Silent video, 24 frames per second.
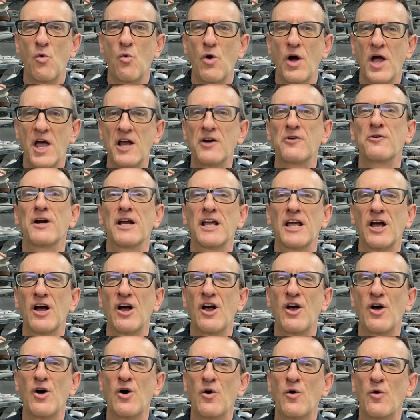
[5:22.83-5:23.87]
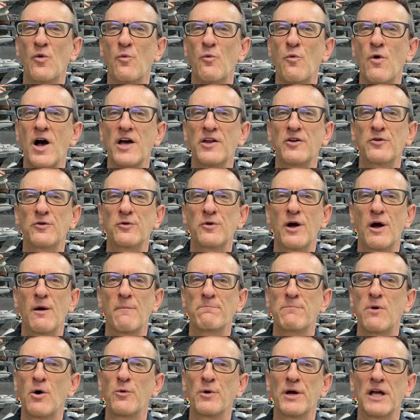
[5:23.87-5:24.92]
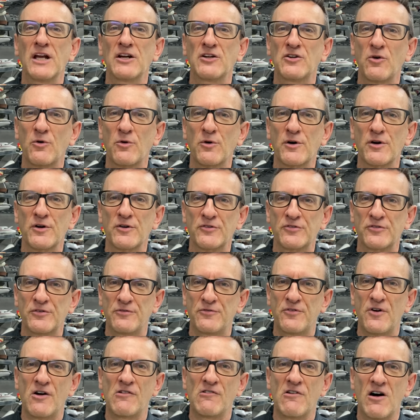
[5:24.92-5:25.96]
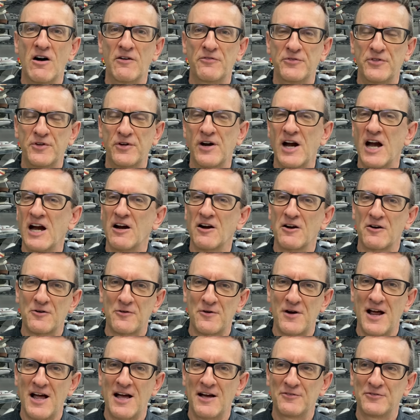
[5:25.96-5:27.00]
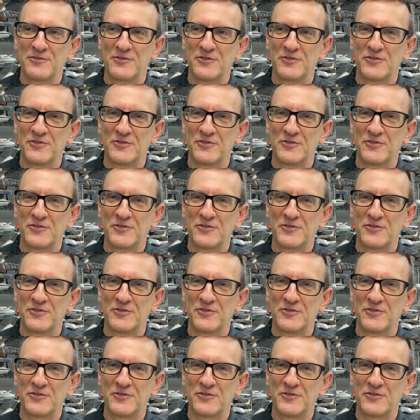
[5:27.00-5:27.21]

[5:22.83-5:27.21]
Henry, why do Boeing doors fall off their aircraft?